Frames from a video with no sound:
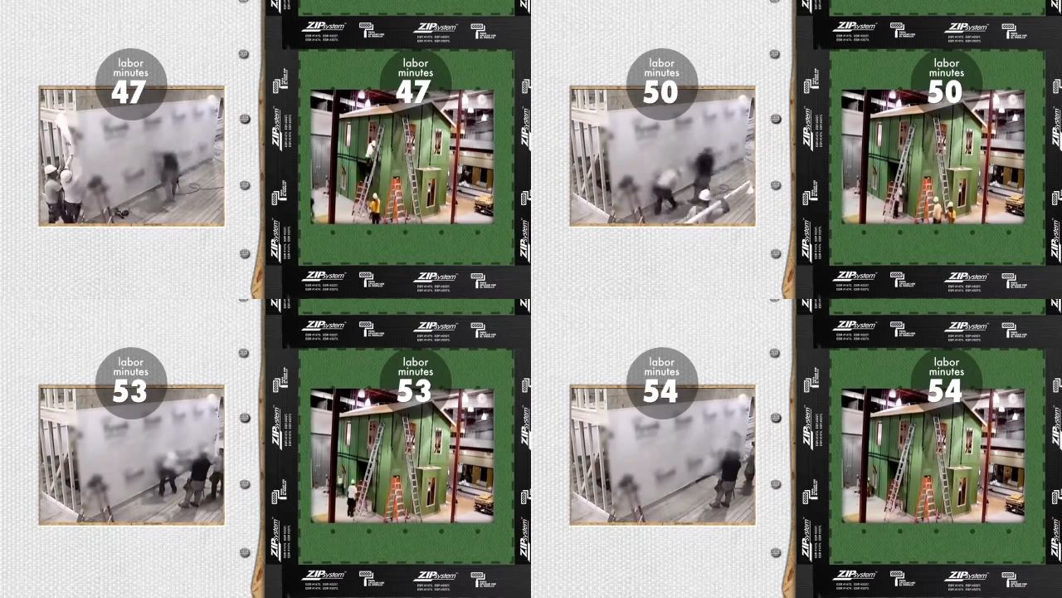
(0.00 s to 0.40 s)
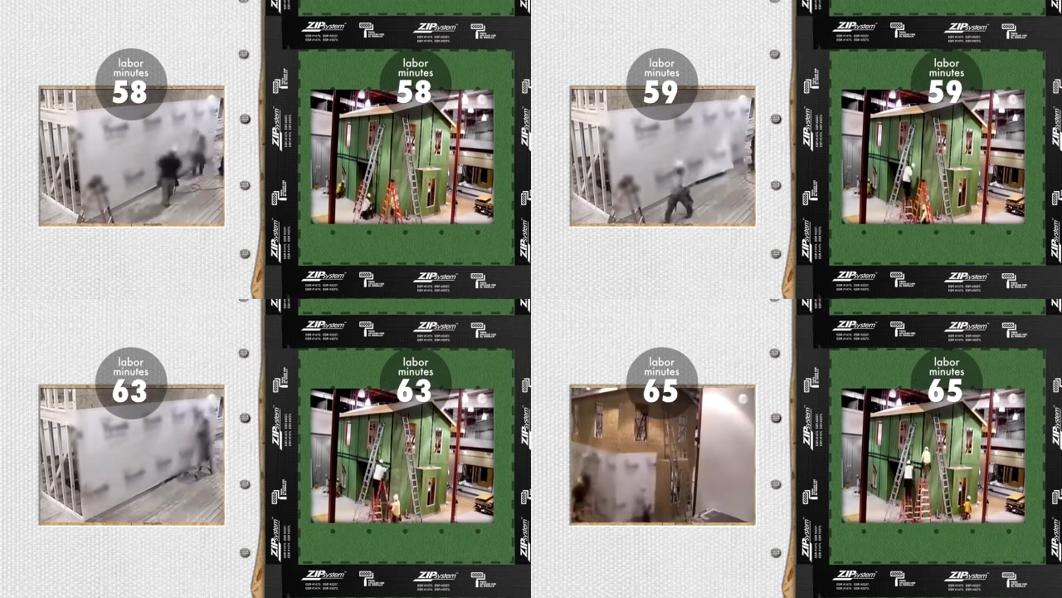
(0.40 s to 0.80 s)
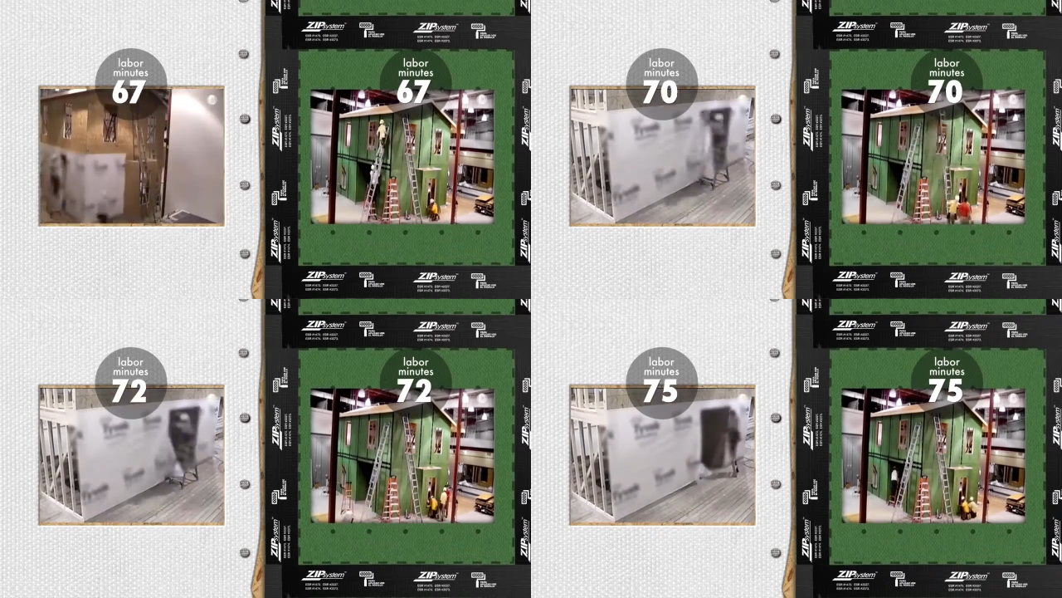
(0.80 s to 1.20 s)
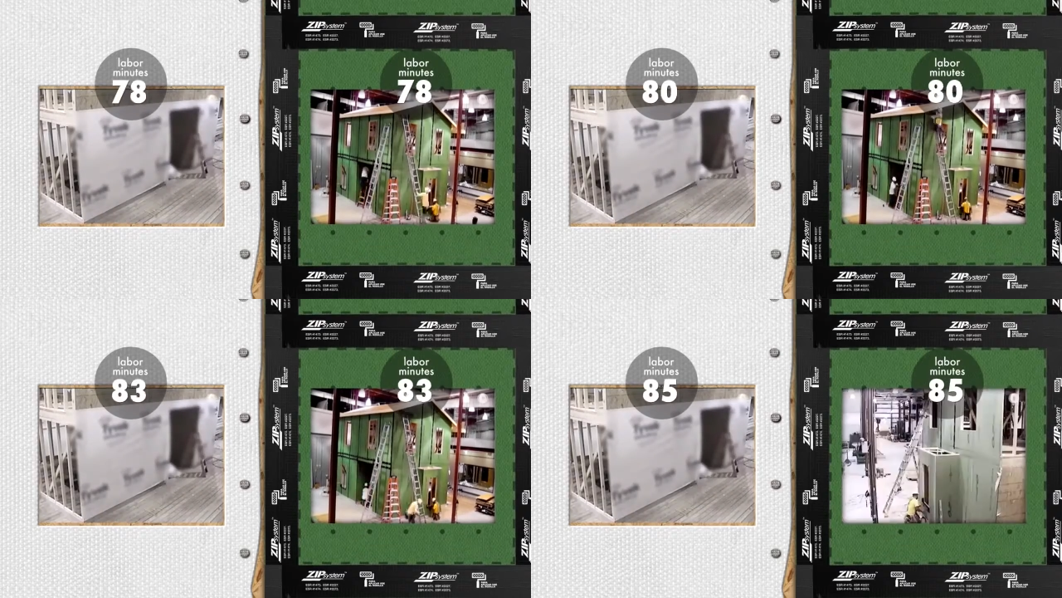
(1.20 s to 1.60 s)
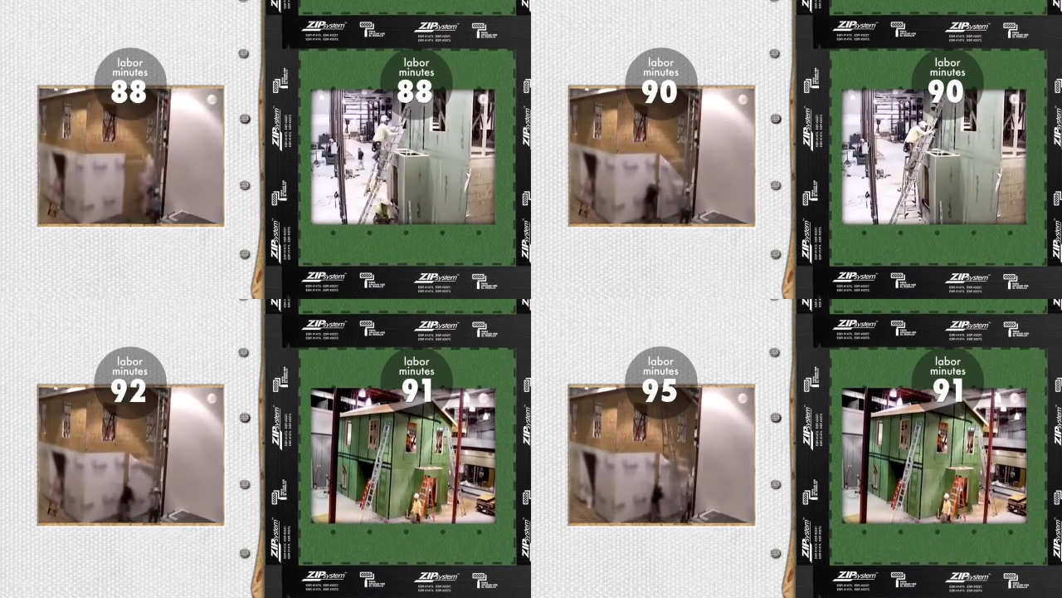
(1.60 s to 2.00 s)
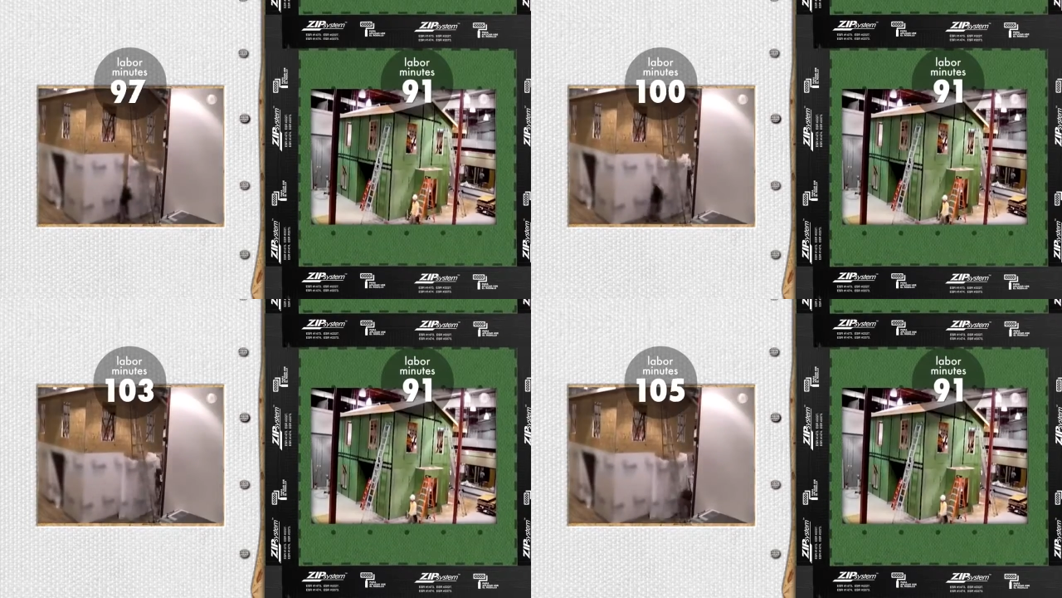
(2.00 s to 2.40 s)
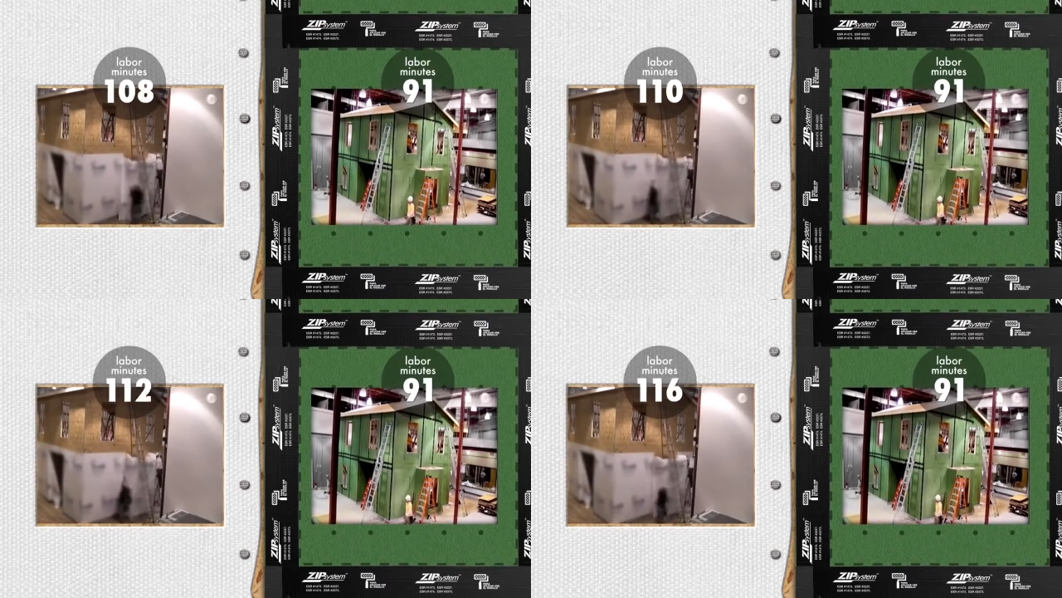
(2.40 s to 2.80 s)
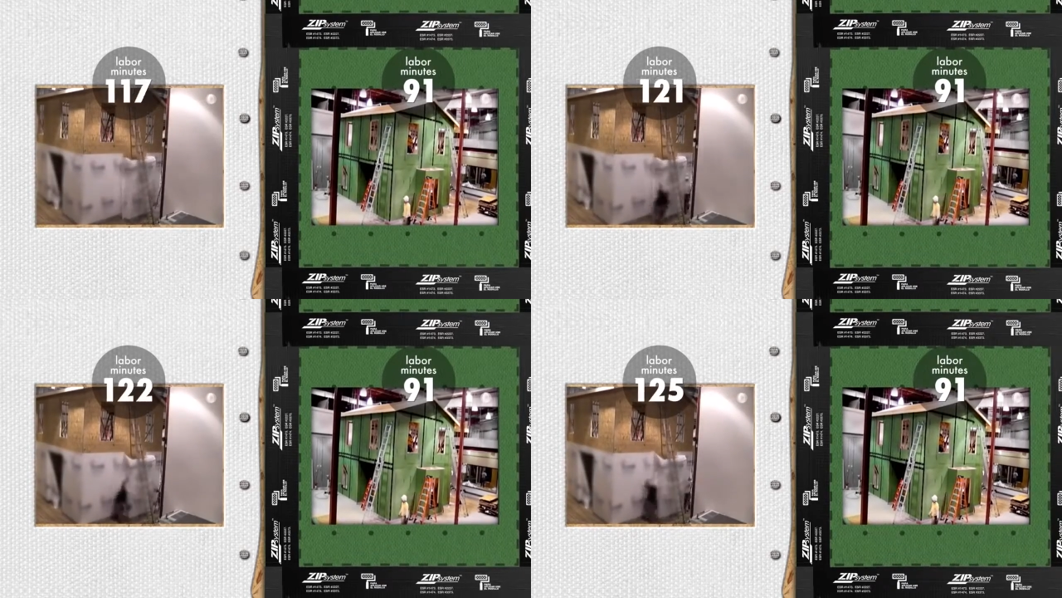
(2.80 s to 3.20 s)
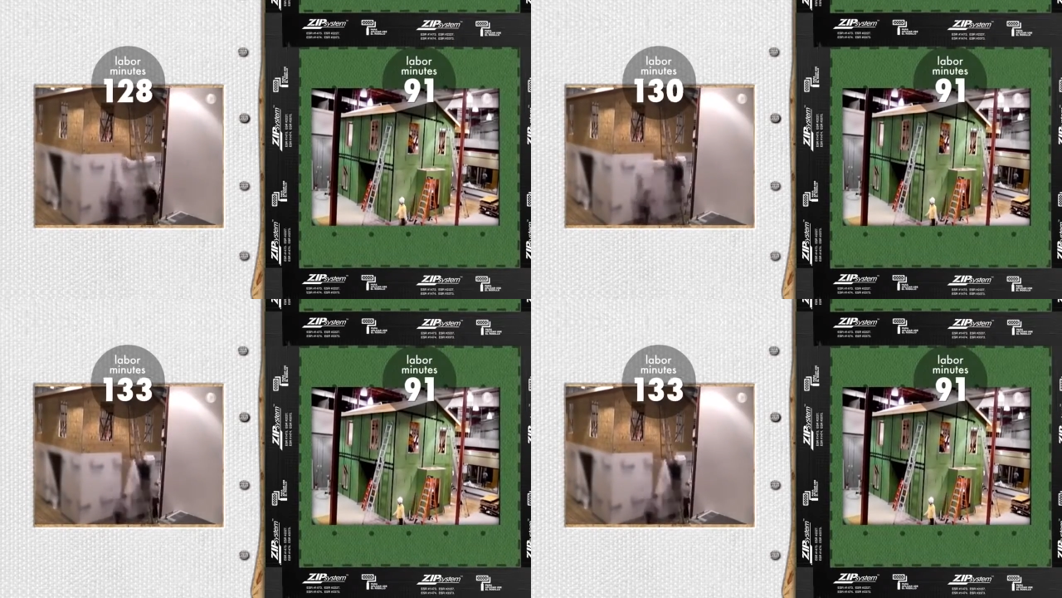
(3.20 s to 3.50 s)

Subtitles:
Nobody's mouth can be seen.